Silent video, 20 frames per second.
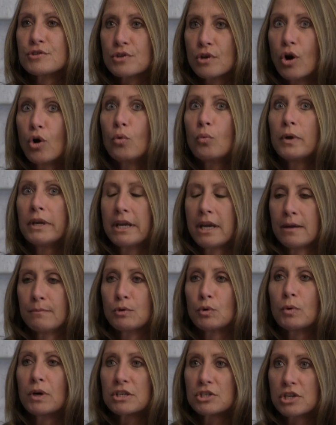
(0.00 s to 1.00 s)
So we came
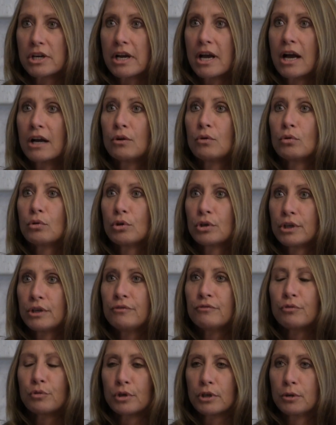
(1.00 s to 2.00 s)
to West Chicago
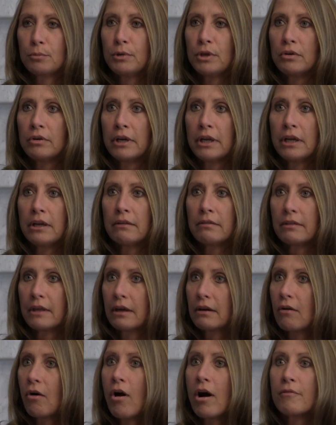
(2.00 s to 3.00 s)
looking for a community
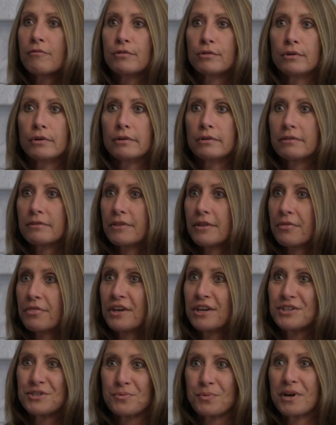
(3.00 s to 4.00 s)
that offered the
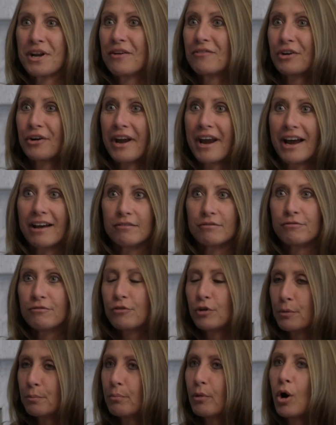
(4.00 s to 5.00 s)
things we never had:
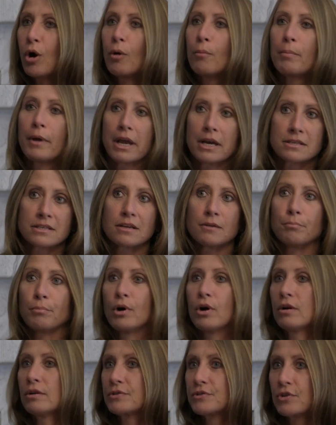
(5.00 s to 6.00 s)
football,
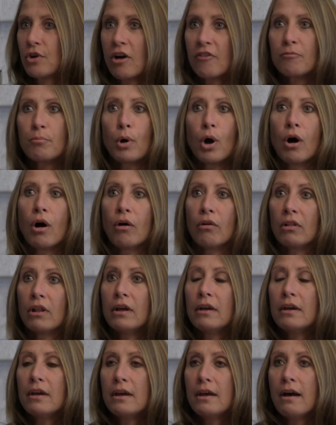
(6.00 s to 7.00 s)
basketball, softball.
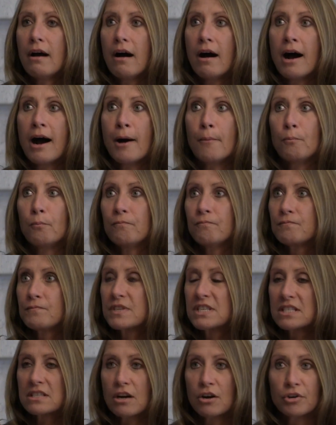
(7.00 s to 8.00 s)

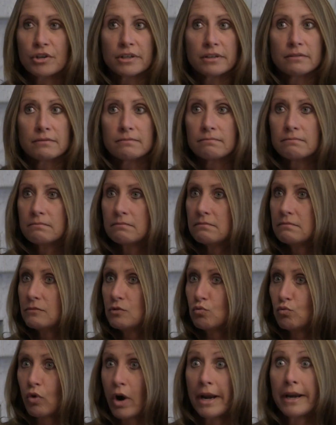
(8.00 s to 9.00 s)
Started
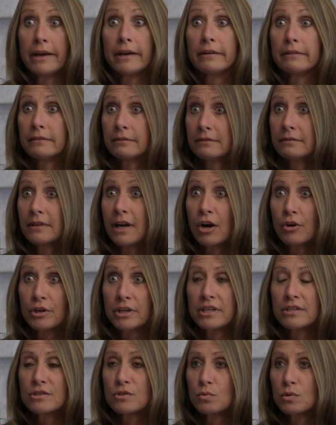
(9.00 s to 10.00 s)
right in. Our
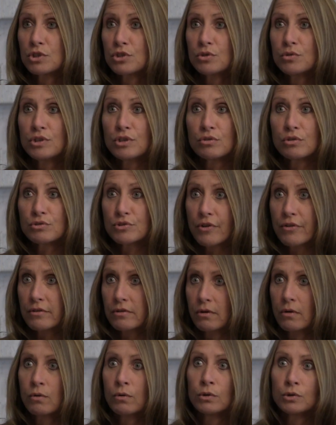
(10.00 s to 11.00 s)
kids were 2 years
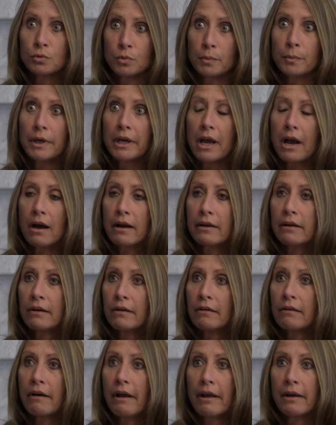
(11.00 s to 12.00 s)
old when we got
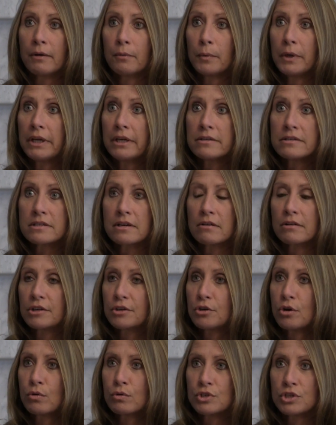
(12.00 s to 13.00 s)
here, and we
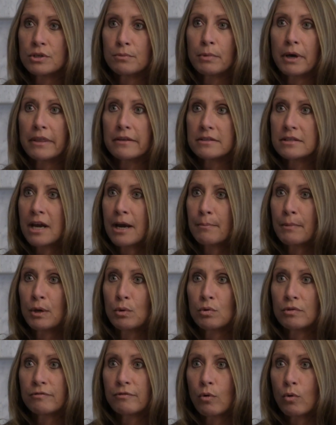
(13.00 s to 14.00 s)
started coaching by the time they
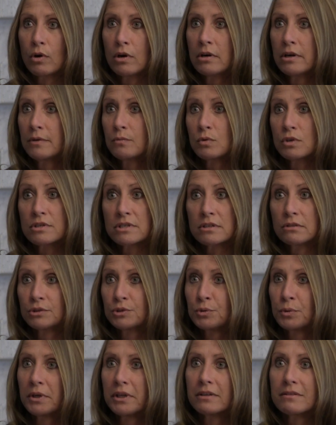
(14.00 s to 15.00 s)
were 4, and we're still
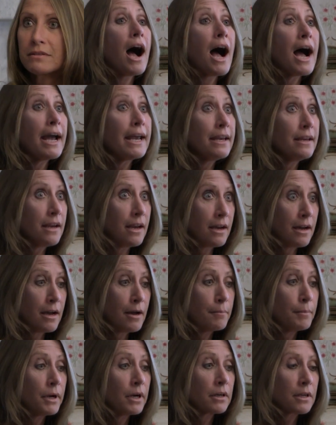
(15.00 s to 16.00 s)
doing I
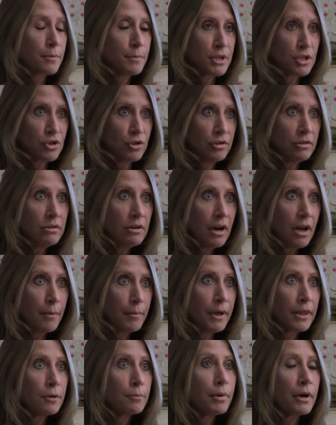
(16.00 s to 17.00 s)
am a commissioner.
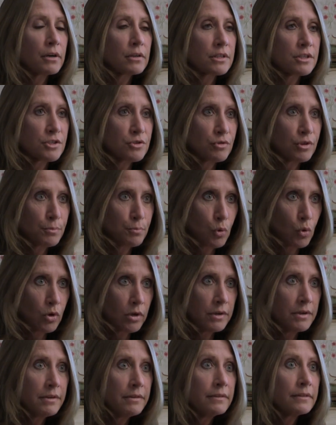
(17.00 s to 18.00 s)
I'm on the Park District
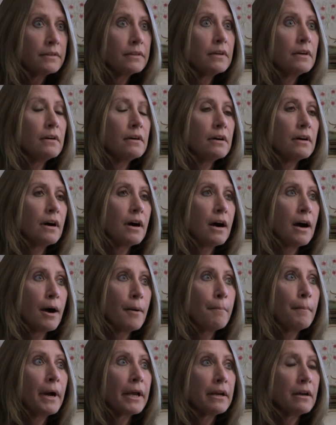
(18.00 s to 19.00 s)
Board.
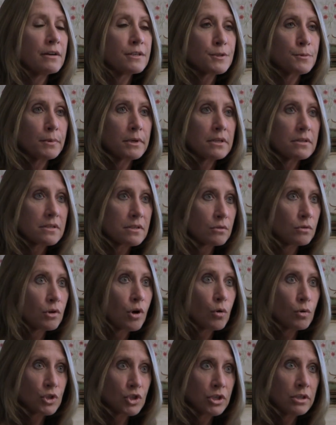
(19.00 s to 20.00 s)
My husband is still
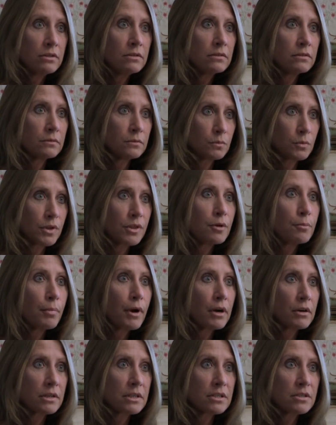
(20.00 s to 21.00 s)
coaching with the
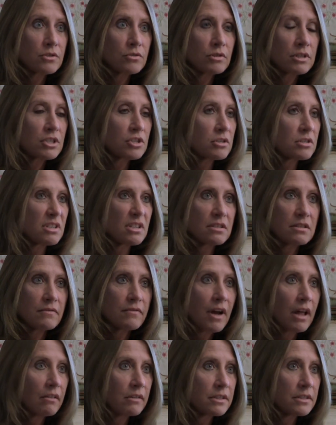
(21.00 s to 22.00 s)
Park District just as a
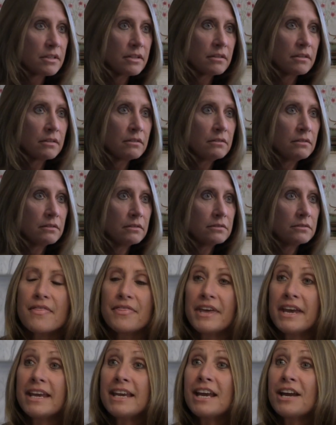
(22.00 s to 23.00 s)
volunteer.
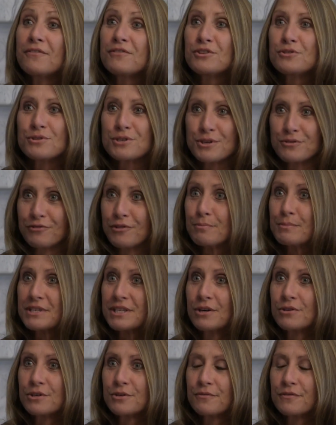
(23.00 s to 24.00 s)
They have used it from
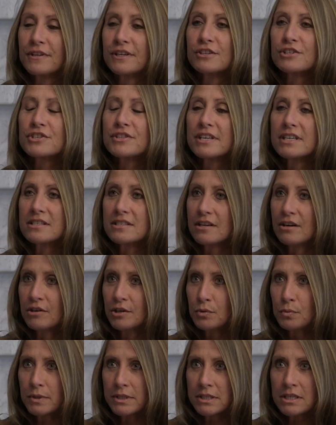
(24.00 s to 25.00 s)
start to finish. They
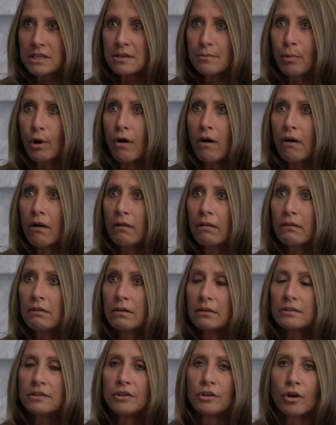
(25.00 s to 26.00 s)
started with
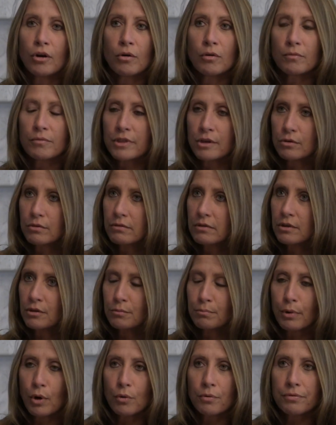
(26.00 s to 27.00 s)
T-ball. You know, they're
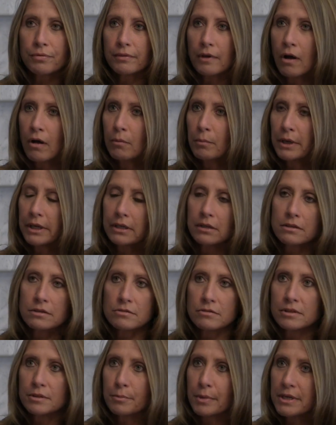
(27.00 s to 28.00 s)
both, all my
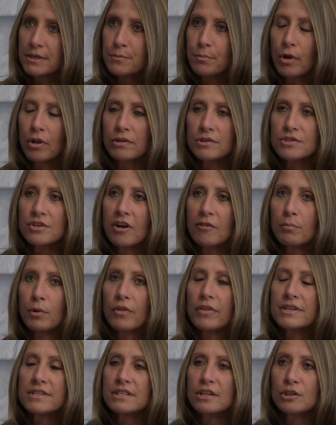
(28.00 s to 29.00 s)
kids are into baseball and
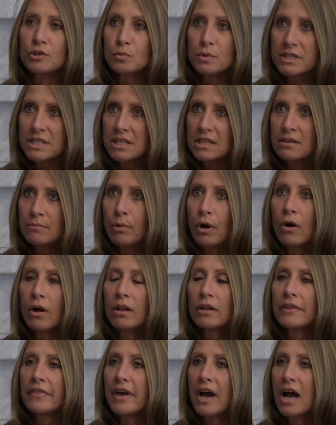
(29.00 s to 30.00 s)
softball. They started with
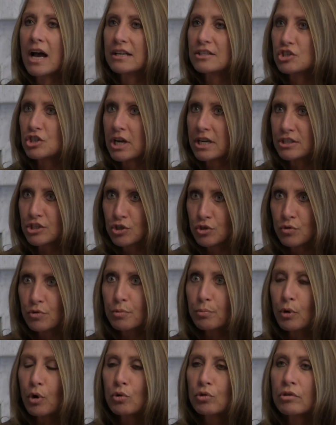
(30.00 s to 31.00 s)
T-ball and the Hot Shots
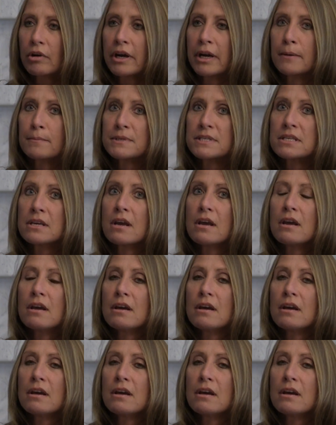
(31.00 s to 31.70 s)
youth programs.